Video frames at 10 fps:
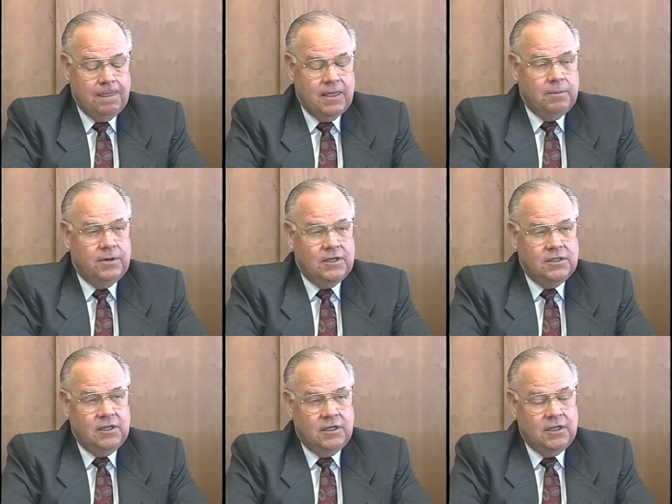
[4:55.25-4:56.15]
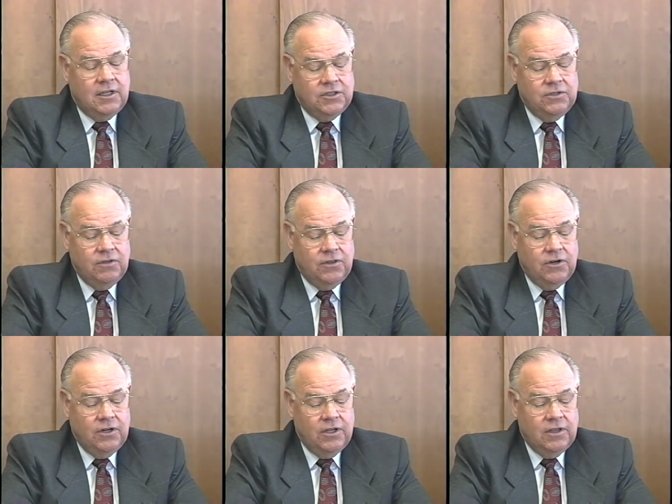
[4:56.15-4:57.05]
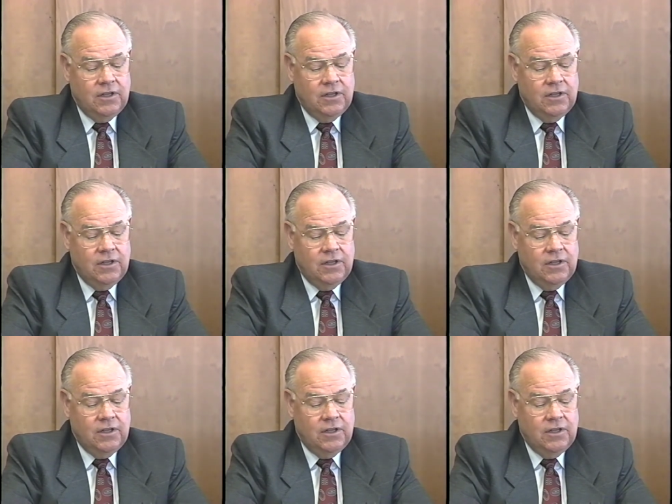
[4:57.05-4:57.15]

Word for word: the president until June 30th.